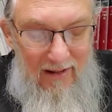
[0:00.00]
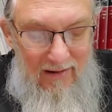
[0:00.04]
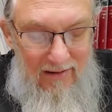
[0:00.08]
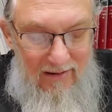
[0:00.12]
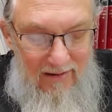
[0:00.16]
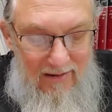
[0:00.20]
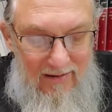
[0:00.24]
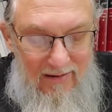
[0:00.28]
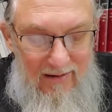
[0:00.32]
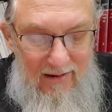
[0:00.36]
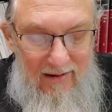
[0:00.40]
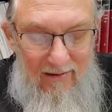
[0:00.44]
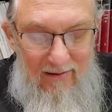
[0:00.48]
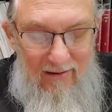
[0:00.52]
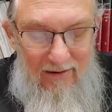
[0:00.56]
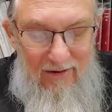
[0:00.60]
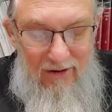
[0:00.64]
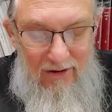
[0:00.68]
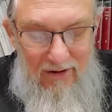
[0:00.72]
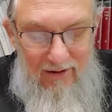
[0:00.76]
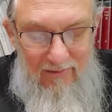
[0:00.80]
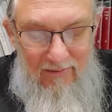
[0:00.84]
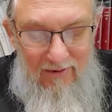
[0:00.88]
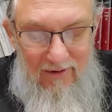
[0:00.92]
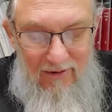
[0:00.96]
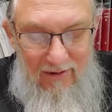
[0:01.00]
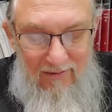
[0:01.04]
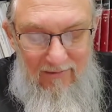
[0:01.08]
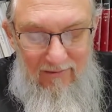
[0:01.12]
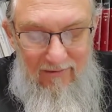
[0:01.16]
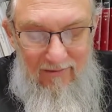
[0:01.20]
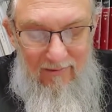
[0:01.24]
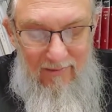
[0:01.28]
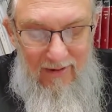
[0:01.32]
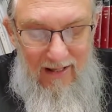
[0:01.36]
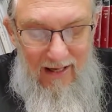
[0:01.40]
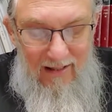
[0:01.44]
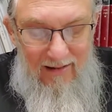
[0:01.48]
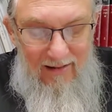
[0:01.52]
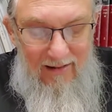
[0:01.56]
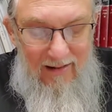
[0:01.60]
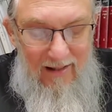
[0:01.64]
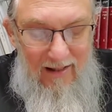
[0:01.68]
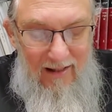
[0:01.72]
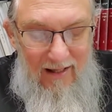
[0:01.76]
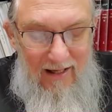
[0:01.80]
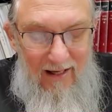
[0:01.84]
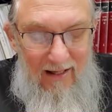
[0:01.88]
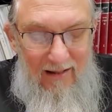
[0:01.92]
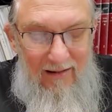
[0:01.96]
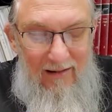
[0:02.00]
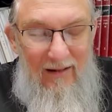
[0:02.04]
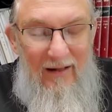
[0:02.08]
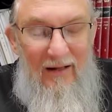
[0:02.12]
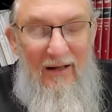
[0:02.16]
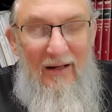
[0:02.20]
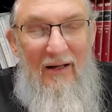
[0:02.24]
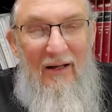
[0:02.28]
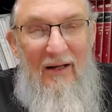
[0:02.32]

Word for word: Zera Shimshon. From that day on,